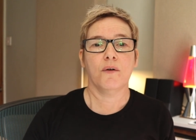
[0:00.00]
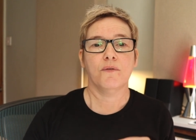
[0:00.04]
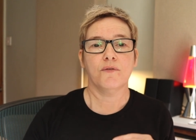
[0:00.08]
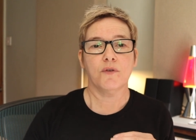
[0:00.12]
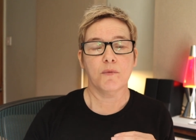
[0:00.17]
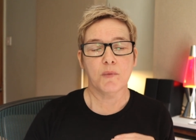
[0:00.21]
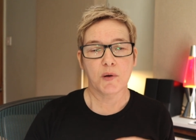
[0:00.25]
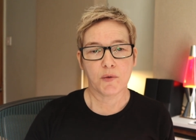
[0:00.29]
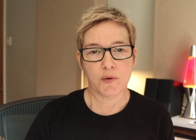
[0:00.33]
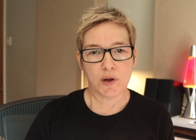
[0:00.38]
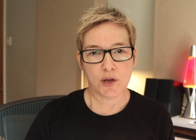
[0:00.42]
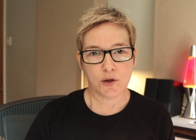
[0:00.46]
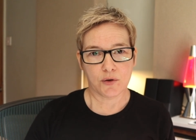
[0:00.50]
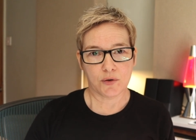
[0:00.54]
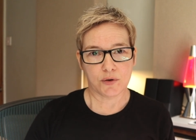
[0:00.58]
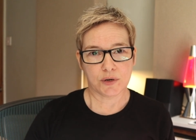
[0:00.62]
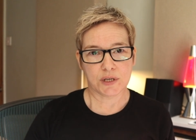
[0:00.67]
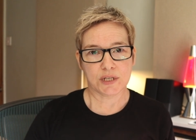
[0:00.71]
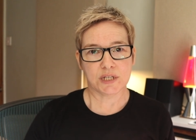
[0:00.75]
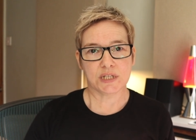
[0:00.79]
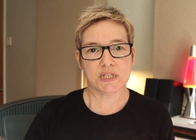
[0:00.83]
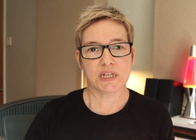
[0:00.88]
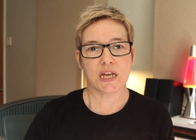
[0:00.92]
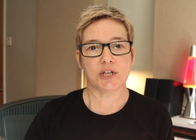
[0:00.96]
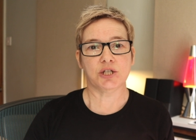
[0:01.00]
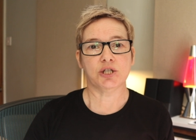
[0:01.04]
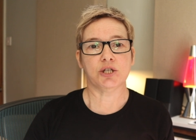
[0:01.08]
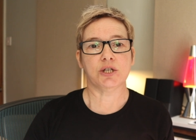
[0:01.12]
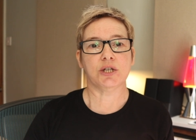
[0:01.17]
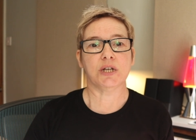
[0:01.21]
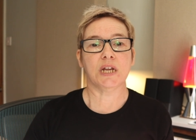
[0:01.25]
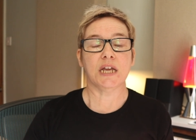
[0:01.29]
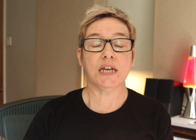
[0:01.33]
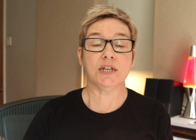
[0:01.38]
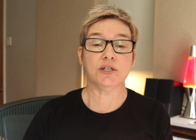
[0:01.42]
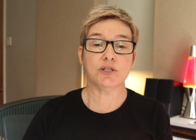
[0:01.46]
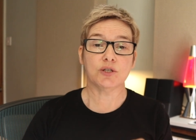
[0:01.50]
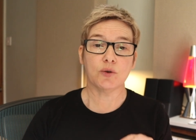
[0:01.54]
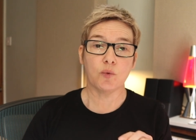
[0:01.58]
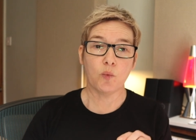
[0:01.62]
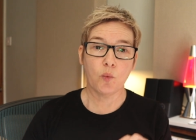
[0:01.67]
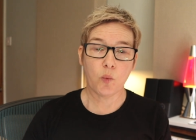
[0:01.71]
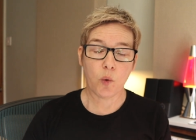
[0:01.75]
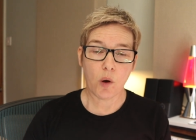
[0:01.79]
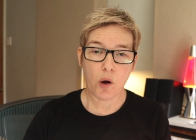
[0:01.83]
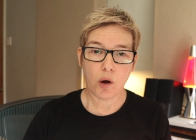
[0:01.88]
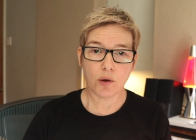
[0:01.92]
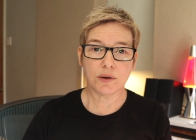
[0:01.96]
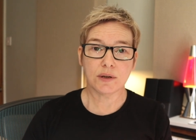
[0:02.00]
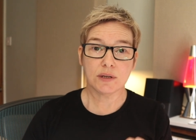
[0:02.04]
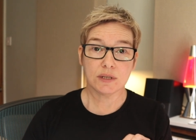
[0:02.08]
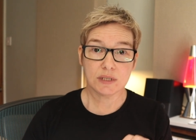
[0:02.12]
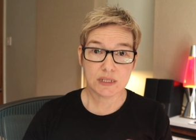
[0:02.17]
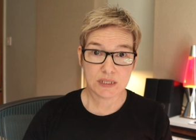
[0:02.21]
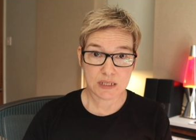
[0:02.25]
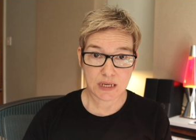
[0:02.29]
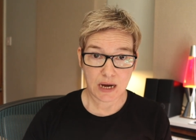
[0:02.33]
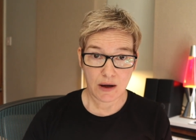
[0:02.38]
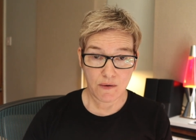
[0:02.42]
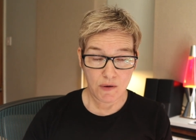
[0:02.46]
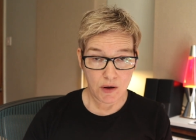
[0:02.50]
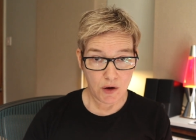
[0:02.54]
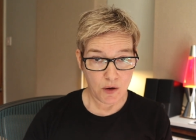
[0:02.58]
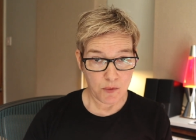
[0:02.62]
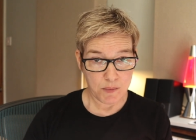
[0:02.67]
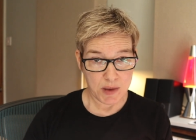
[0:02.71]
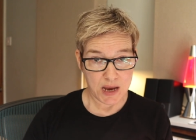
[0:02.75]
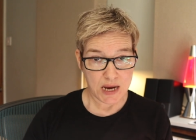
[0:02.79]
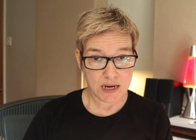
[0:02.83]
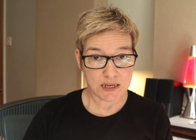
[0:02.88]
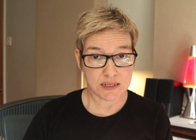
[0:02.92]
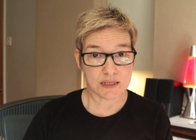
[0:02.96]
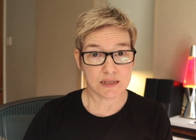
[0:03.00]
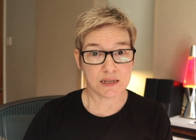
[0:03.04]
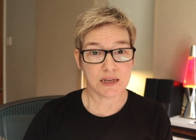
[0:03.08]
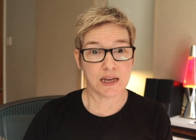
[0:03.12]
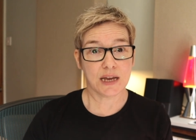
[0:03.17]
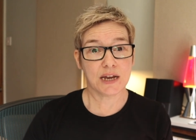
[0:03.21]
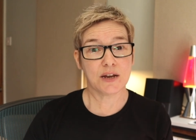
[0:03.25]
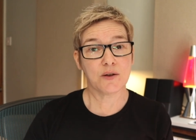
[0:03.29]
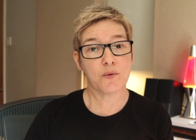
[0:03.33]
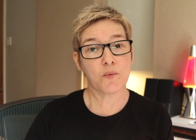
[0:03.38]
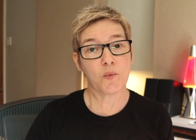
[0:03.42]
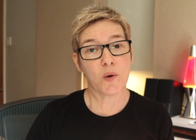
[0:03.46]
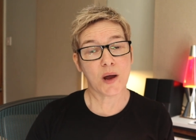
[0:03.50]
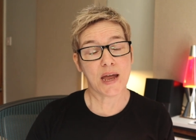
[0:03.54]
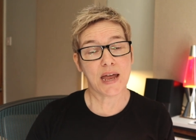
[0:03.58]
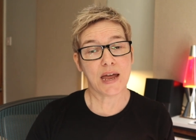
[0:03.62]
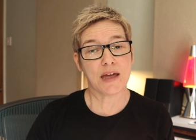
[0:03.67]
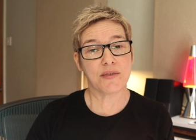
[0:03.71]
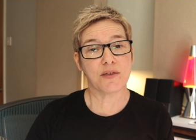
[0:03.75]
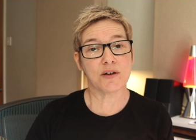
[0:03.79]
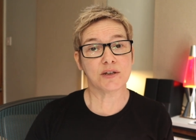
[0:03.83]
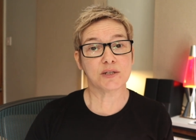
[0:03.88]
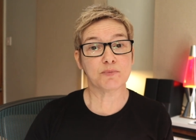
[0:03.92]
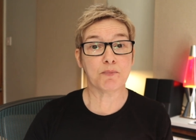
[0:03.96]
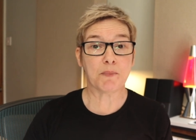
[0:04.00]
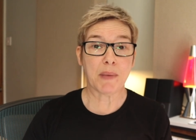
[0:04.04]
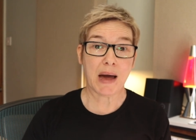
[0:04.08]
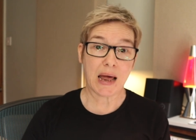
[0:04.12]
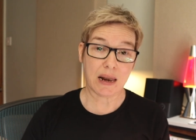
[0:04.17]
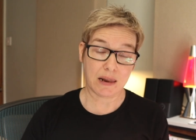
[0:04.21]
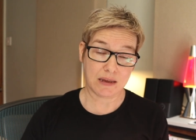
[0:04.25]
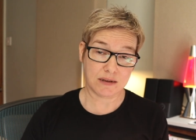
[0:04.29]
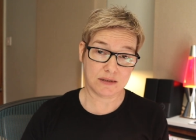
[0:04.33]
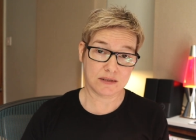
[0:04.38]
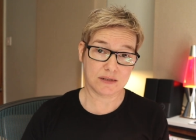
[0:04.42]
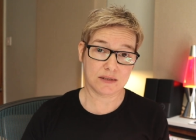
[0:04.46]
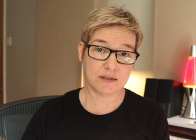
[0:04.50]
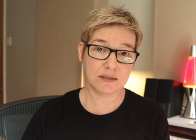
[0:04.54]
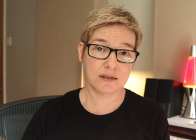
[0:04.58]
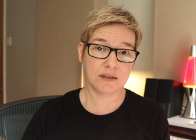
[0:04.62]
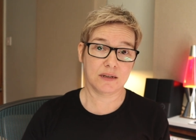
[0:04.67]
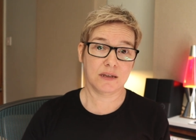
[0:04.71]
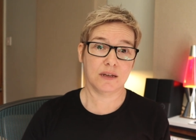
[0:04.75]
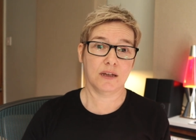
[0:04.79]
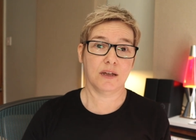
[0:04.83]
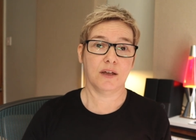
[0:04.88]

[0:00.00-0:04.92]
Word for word: from a recording session into one stereo mix in a way that's balanced,